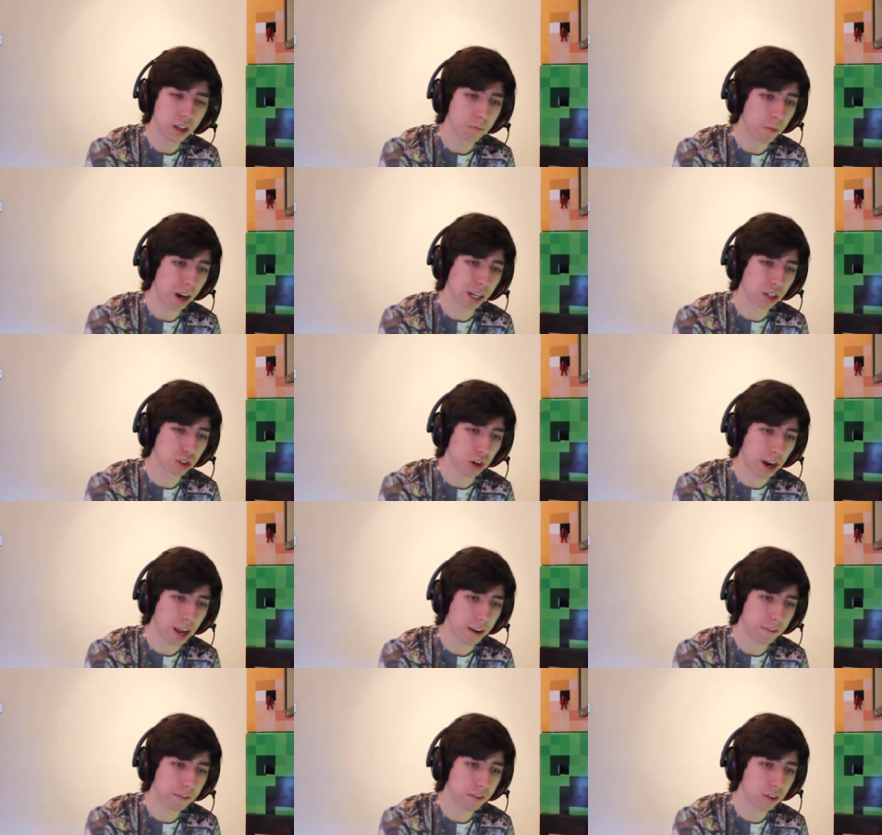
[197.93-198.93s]

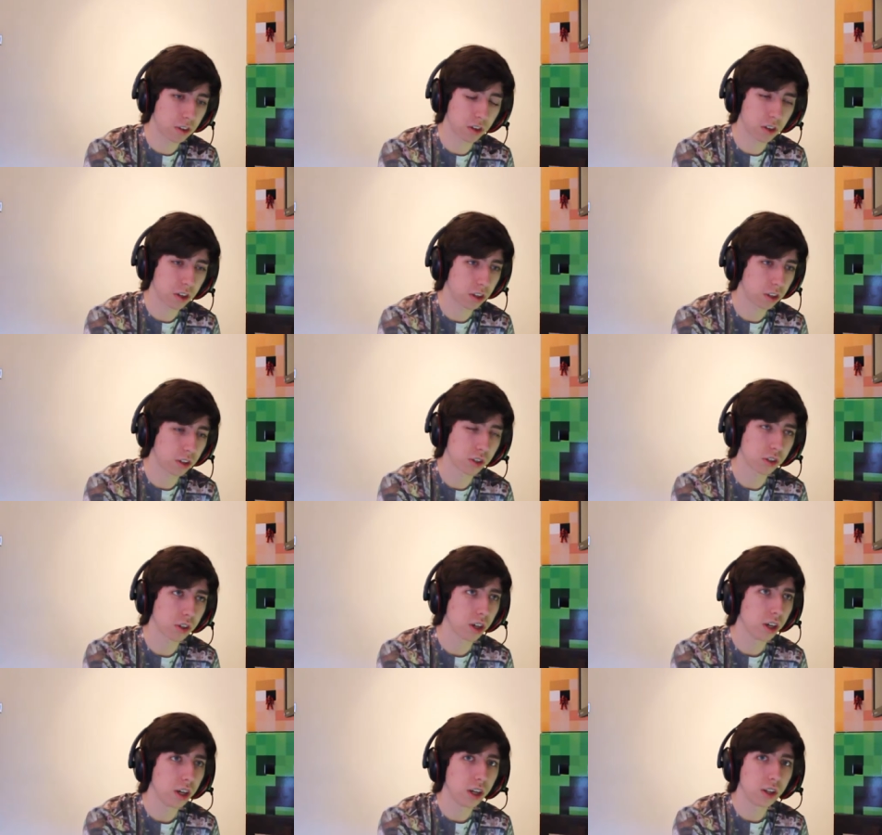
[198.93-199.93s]
Minecraft.
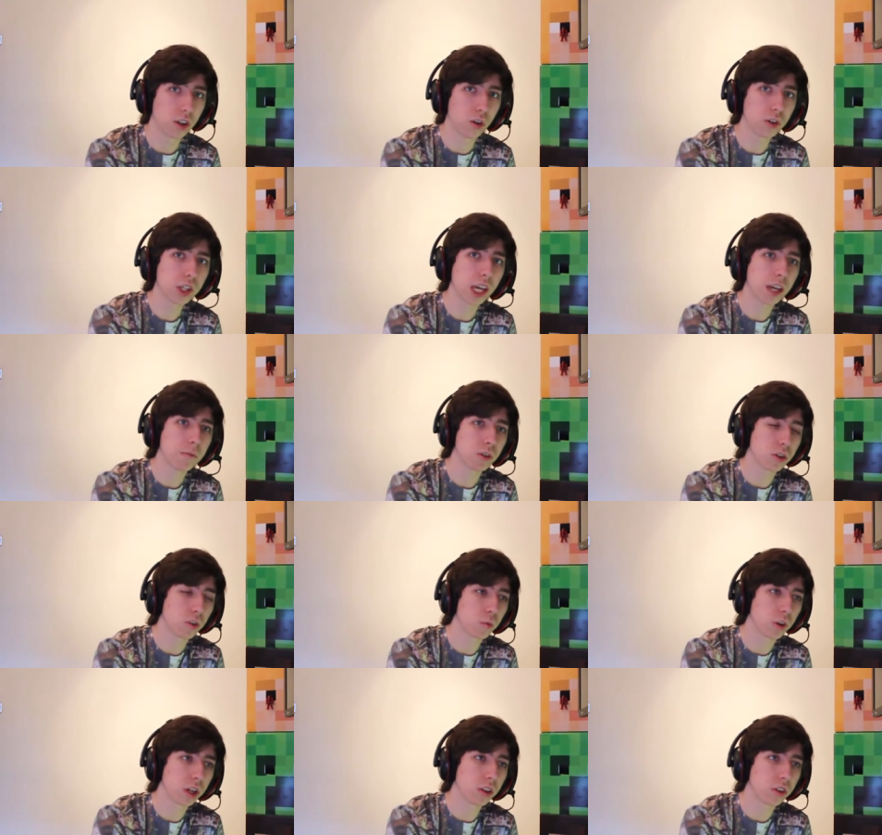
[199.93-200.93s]
Just, those games are the
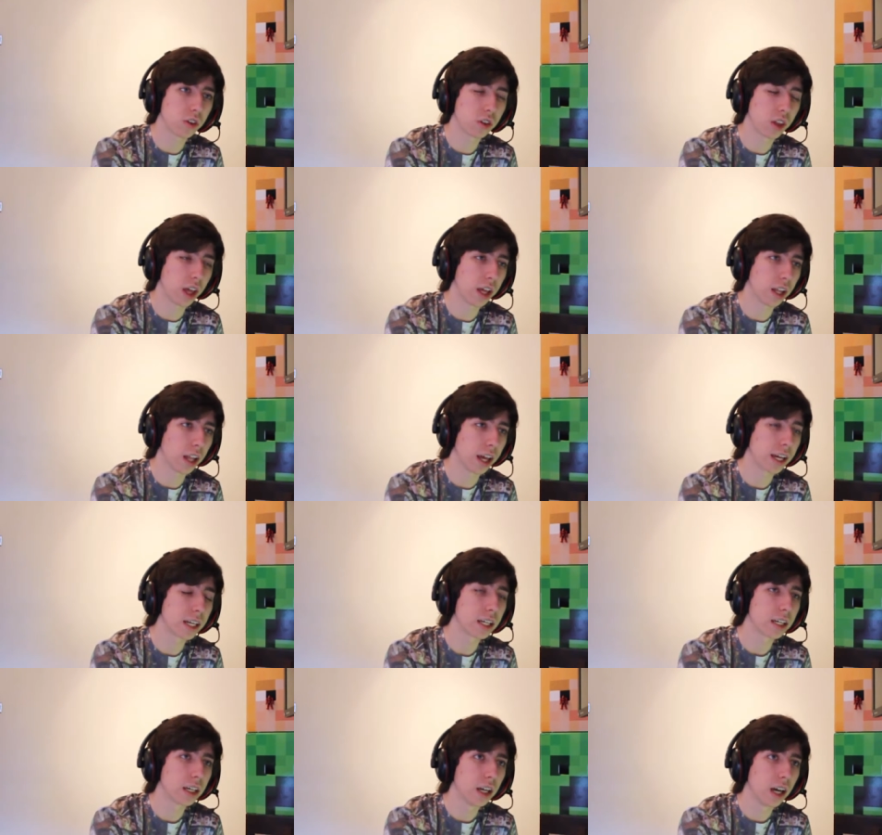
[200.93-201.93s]
ones that like
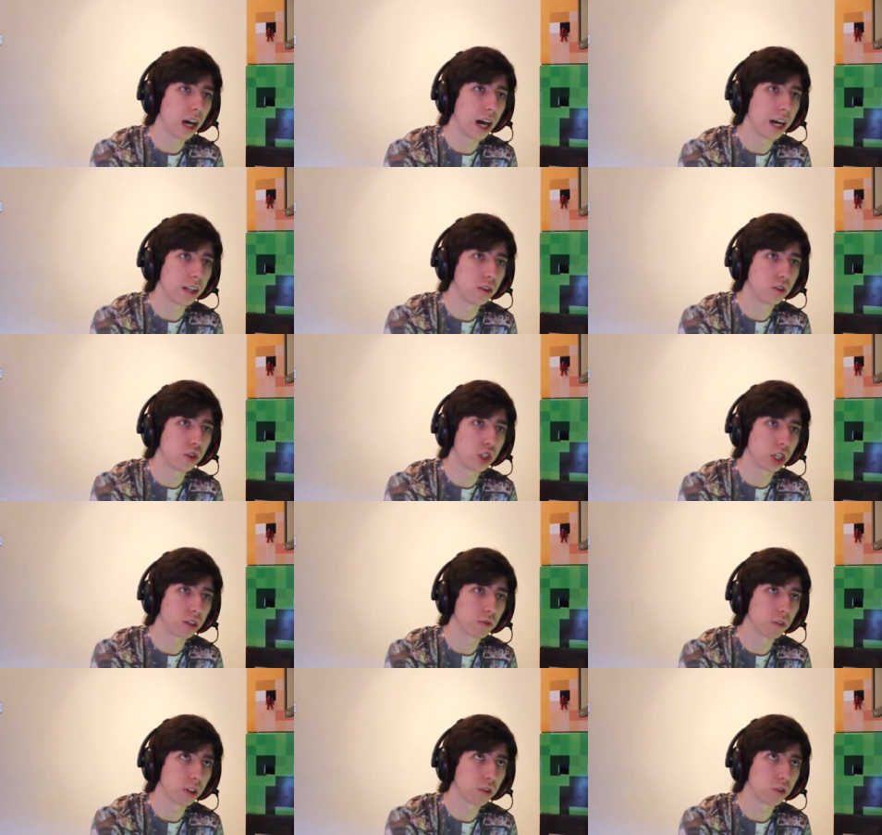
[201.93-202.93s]
I
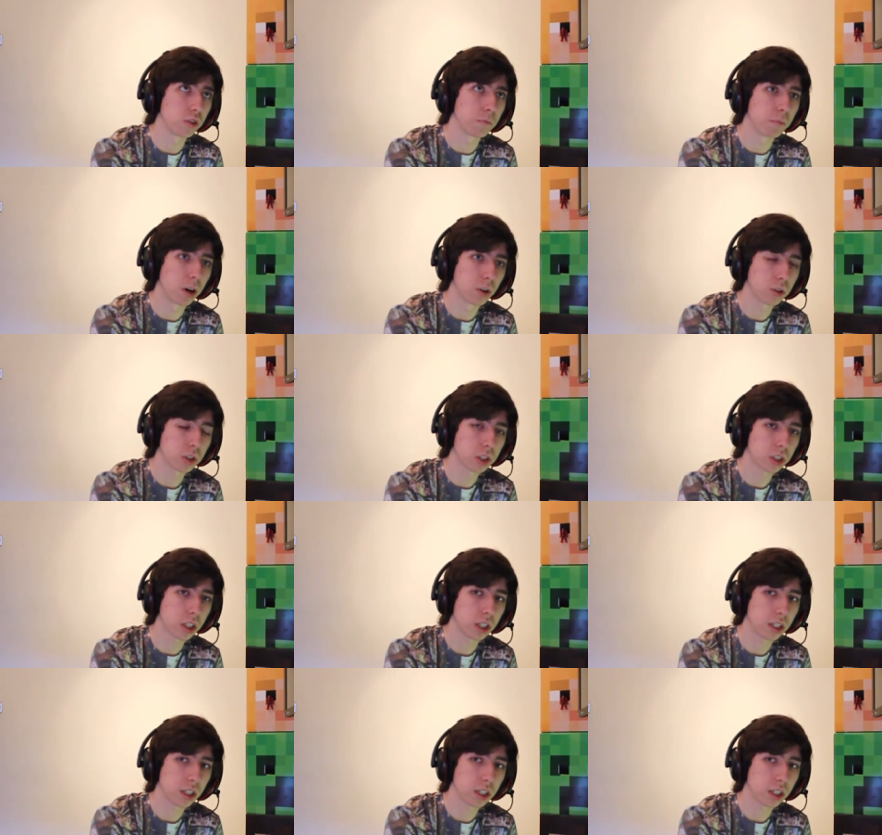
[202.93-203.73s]
generally do the most.